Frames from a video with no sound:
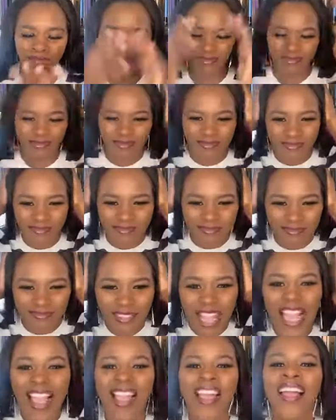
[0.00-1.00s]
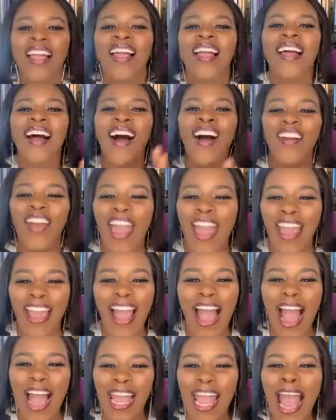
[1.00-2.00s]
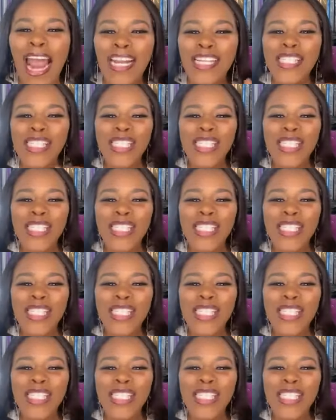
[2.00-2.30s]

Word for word: Mm. Okay, I gotta